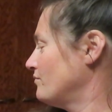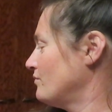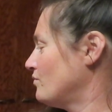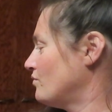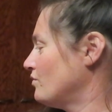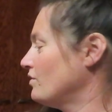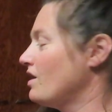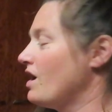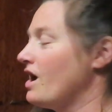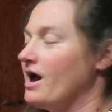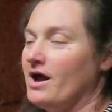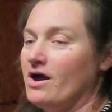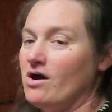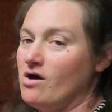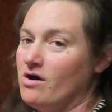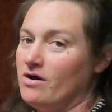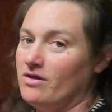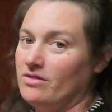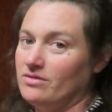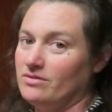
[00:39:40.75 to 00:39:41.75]
rely
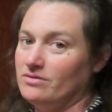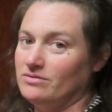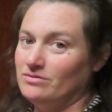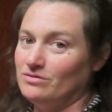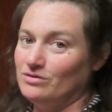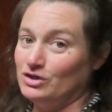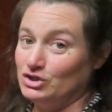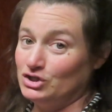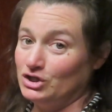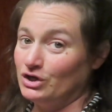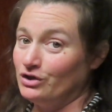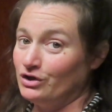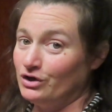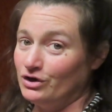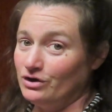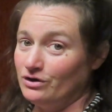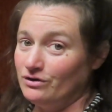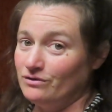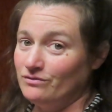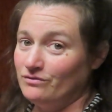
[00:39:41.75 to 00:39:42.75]
on the
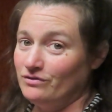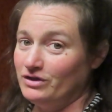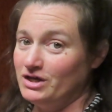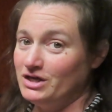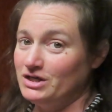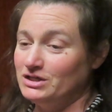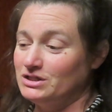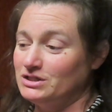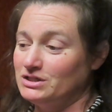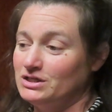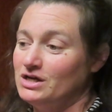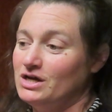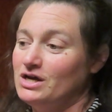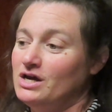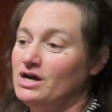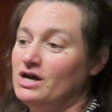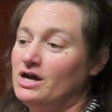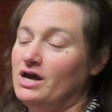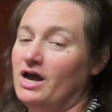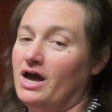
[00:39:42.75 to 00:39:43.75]
jiggler for this.
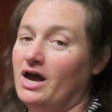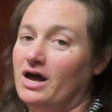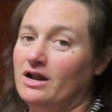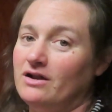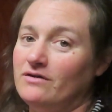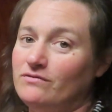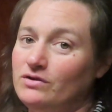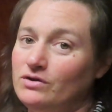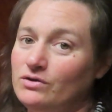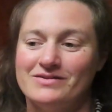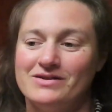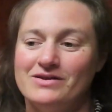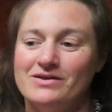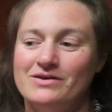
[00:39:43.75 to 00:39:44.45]
And if you